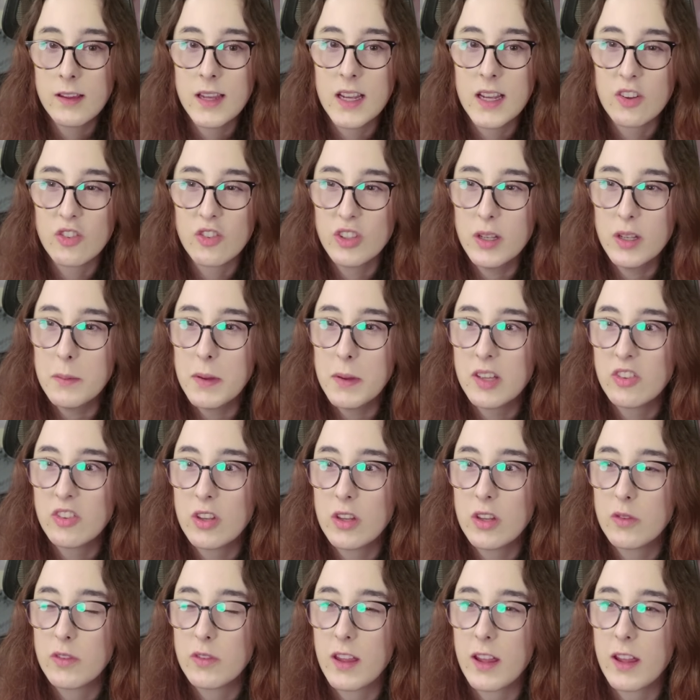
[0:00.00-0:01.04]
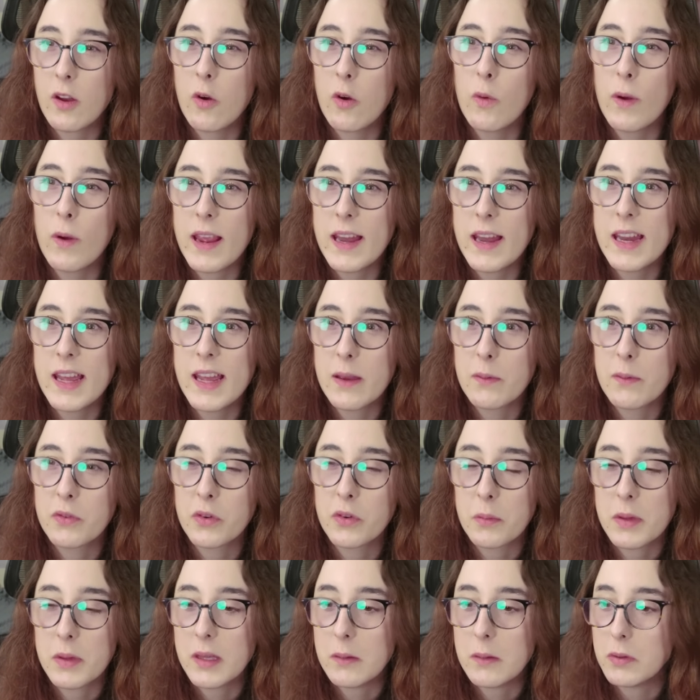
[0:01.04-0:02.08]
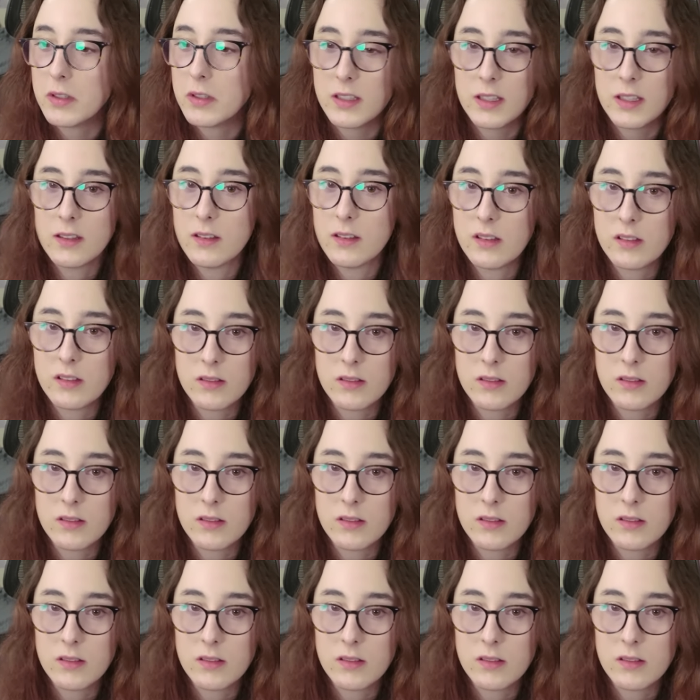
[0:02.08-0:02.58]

Yeah, because she didn't mention it, she's like, oh, 8 a.m. for me, but then